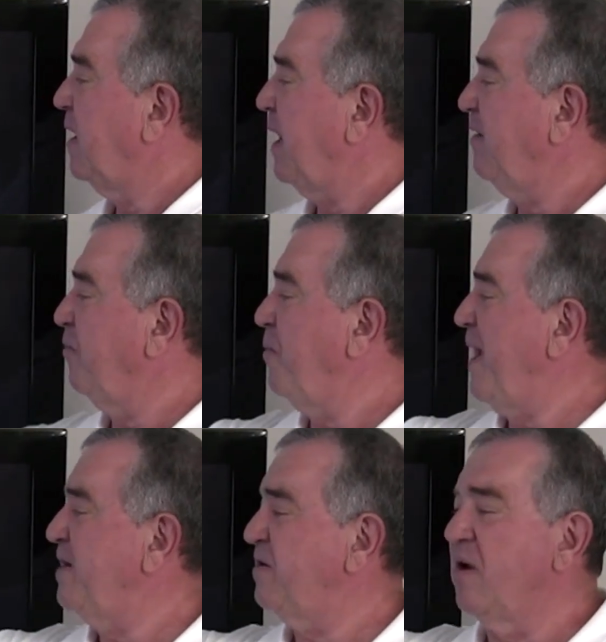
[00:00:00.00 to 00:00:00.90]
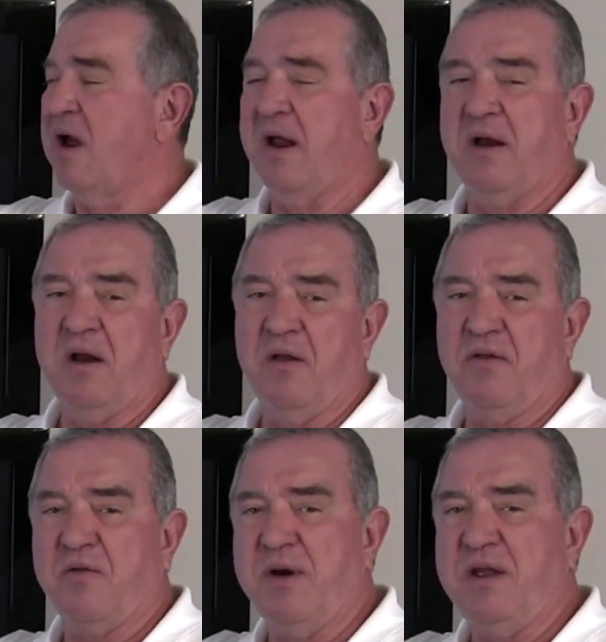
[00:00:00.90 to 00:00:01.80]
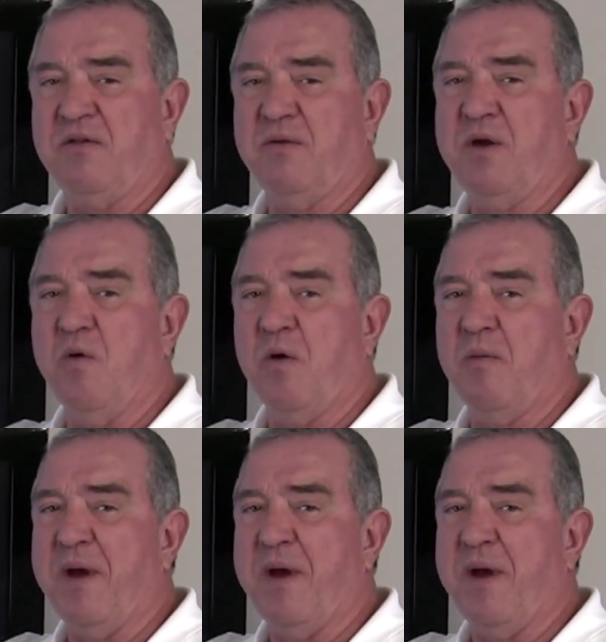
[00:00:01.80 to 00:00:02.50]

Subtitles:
It's based on 3/4